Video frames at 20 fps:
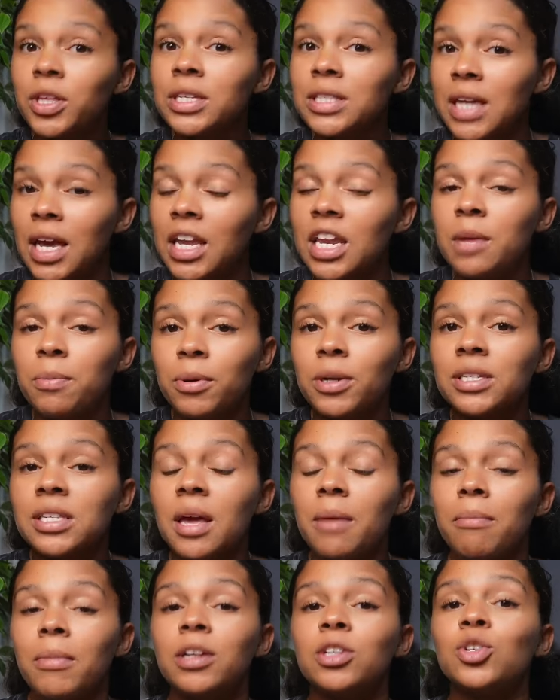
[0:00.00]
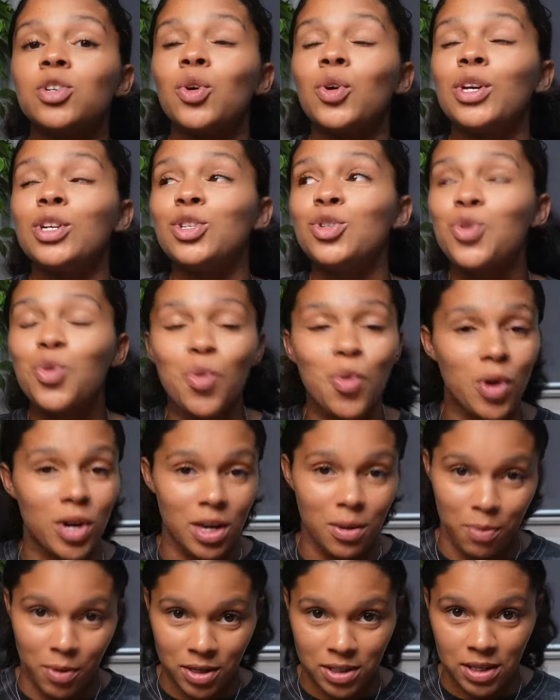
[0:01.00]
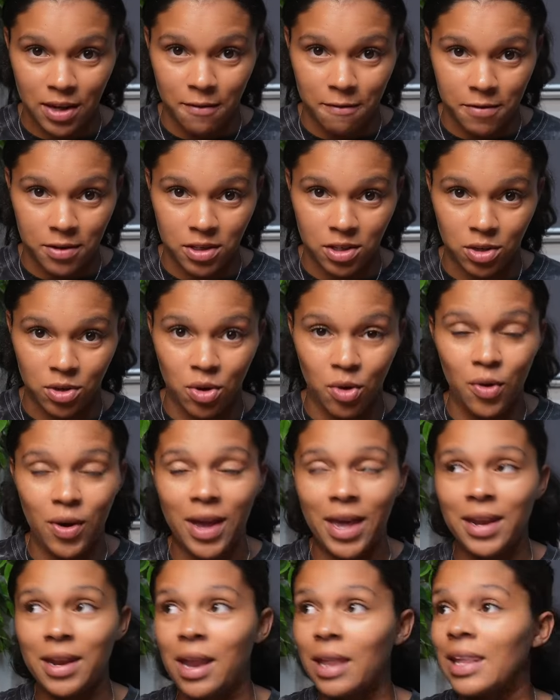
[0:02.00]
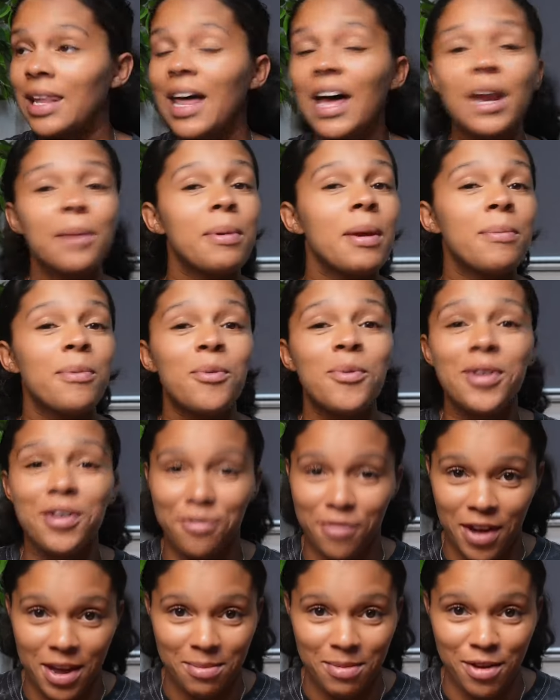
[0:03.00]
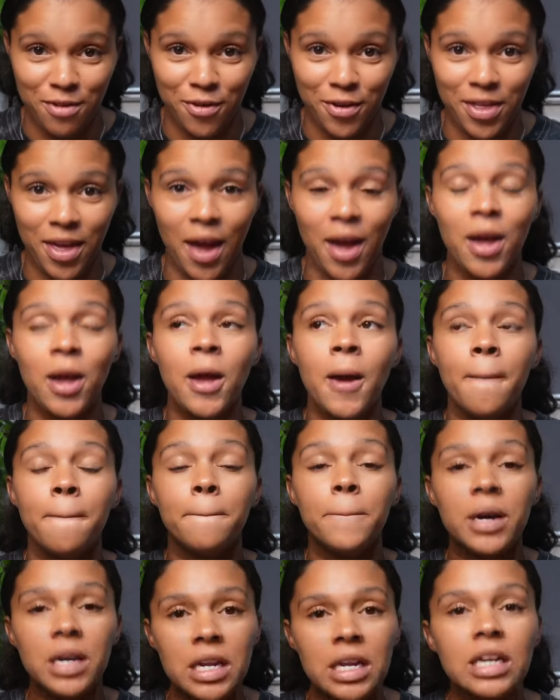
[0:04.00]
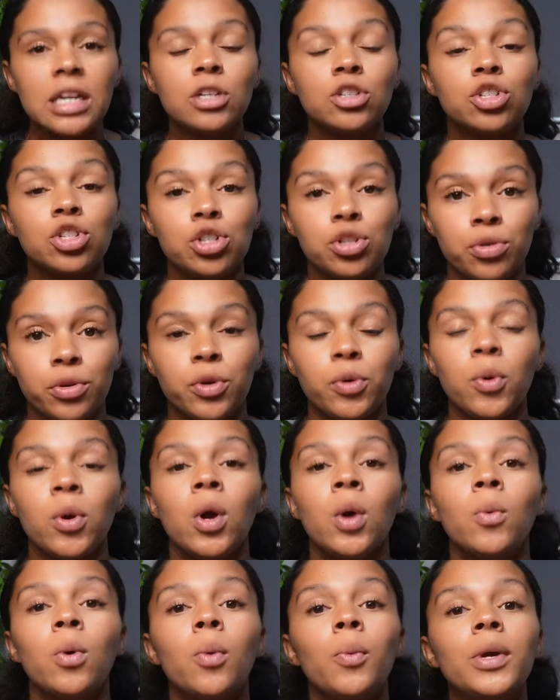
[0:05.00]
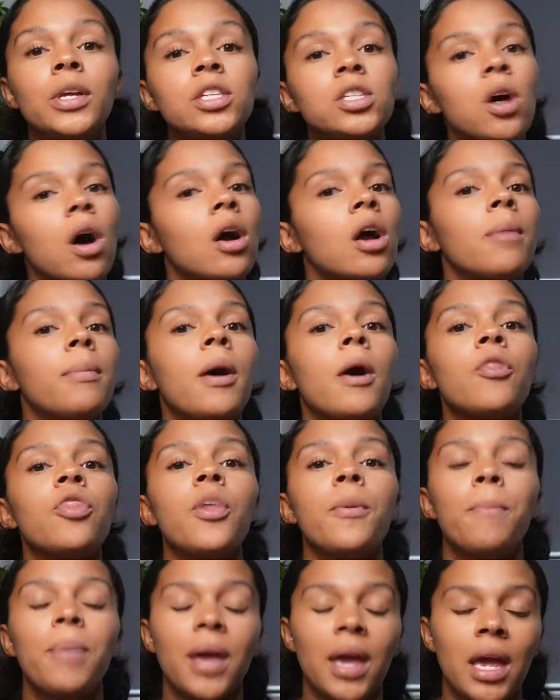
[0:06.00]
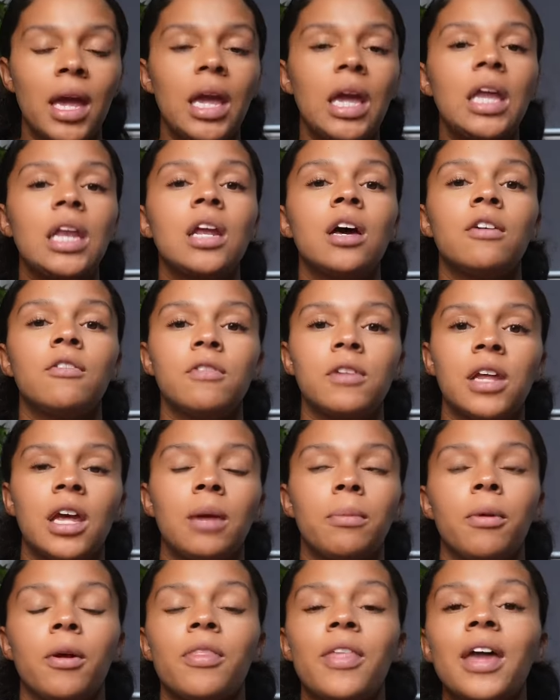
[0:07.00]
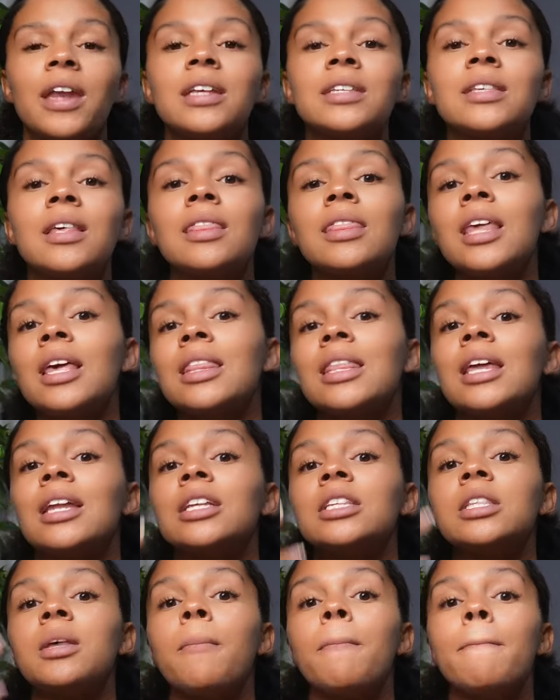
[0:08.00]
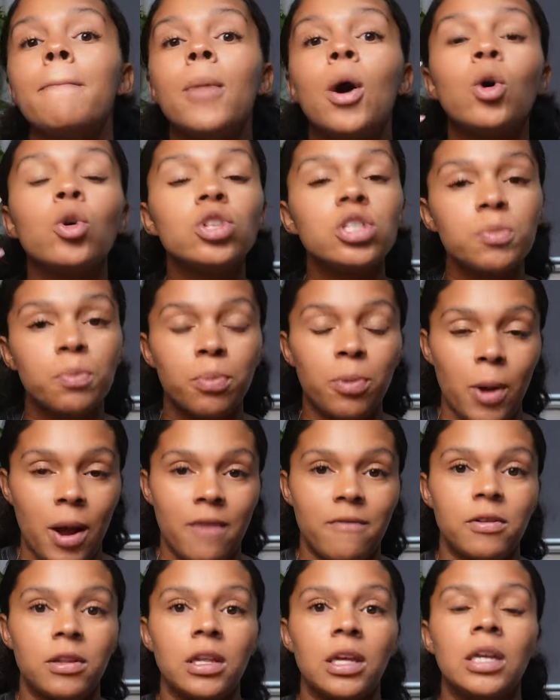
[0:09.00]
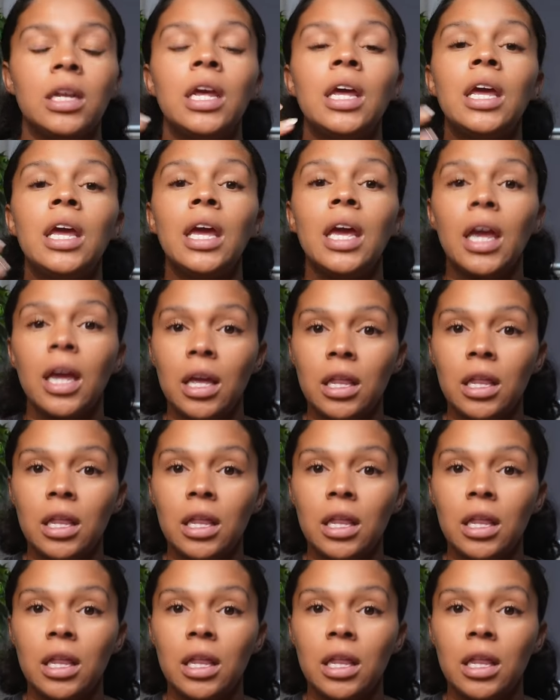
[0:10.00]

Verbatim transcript: birth is 80% mental and 20% physical. And a lot of people want to fight me for that, but it is true. When we talk about the pain of labor, that is the thing that is the most prevalent